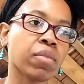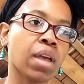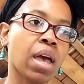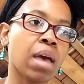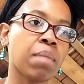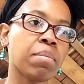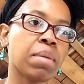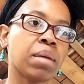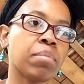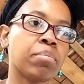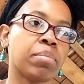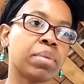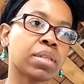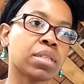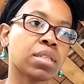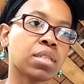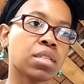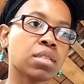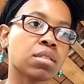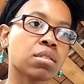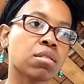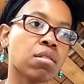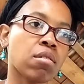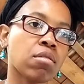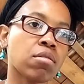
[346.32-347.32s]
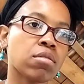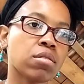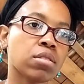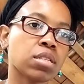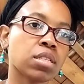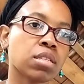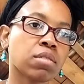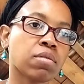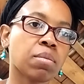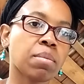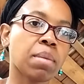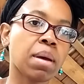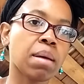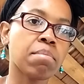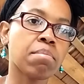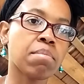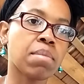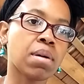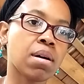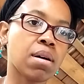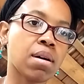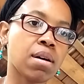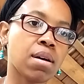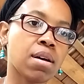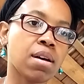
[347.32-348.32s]
I made business cards for my
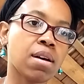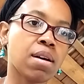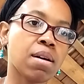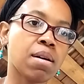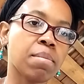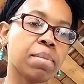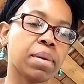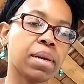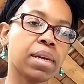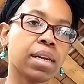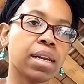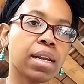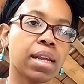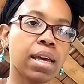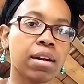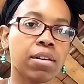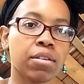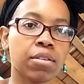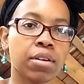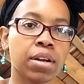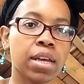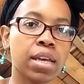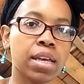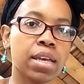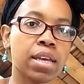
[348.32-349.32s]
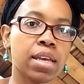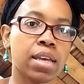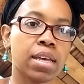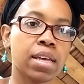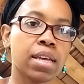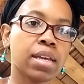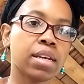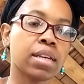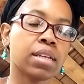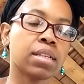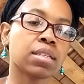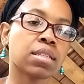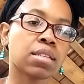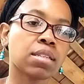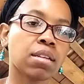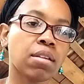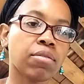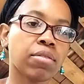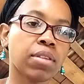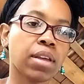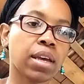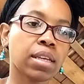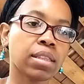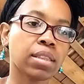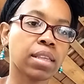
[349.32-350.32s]
mom and letterhead and
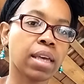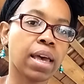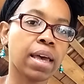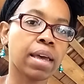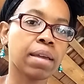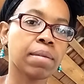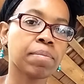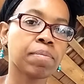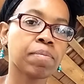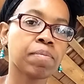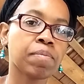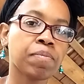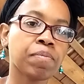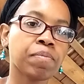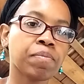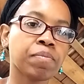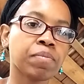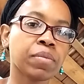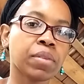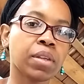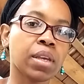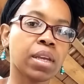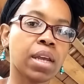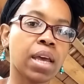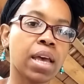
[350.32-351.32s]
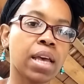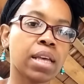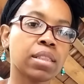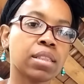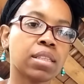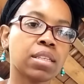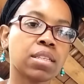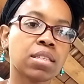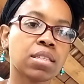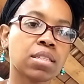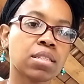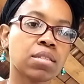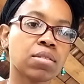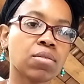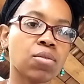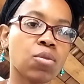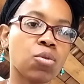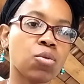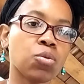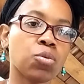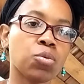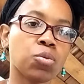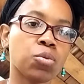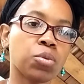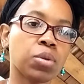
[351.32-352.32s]
stuff like that. And I had this
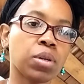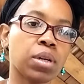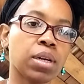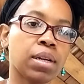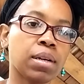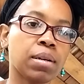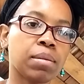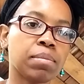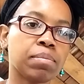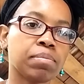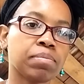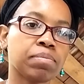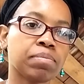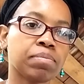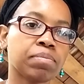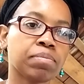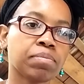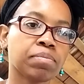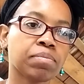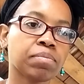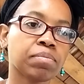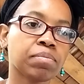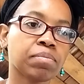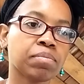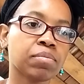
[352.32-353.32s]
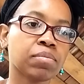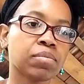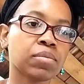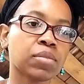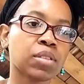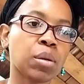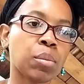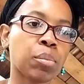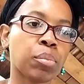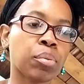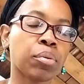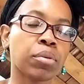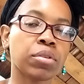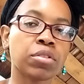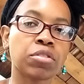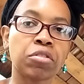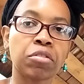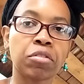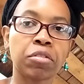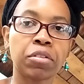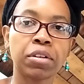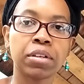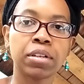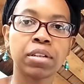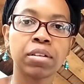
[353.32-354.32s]
old um,
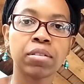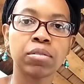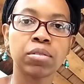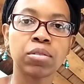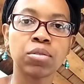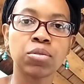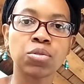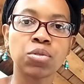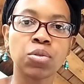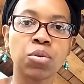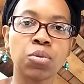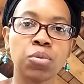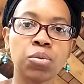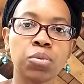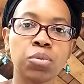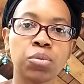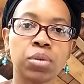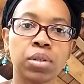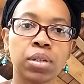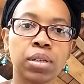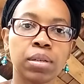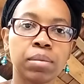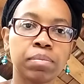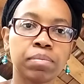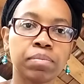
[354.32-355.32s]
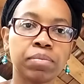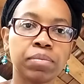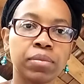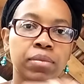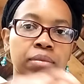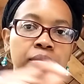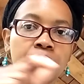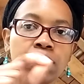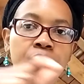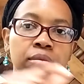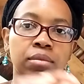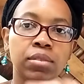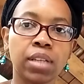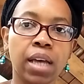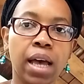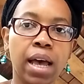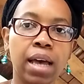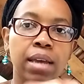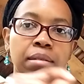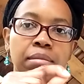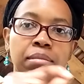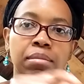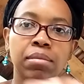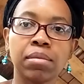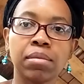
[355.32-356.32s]
printer, you know, those old um, dot